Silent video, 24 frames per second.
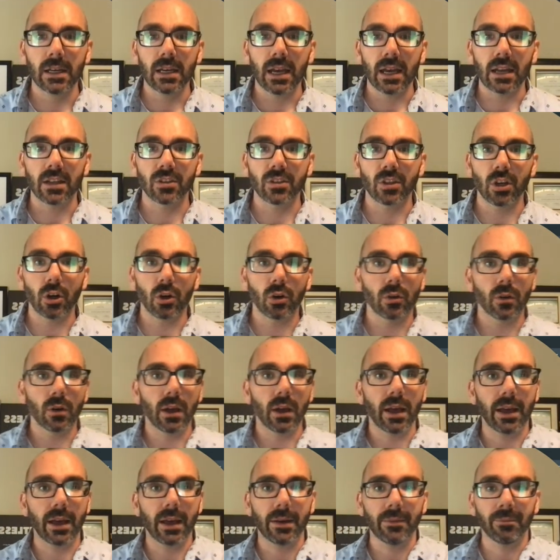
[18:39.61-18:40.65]
And so
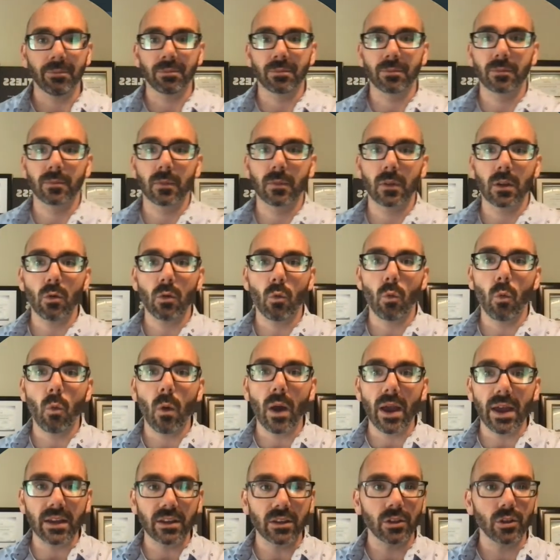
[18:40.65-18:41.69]
um,
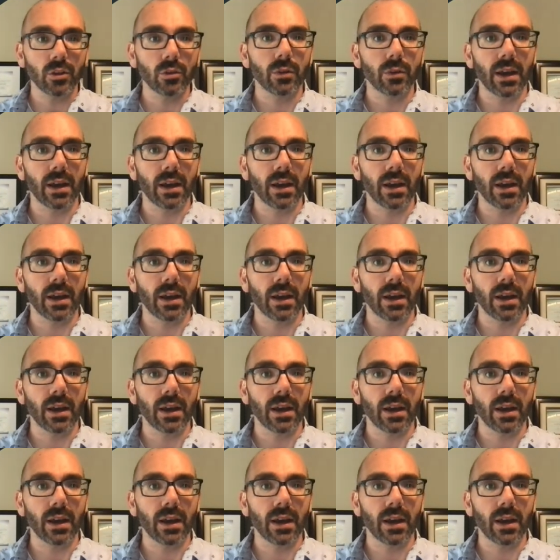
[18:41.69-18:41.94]
when you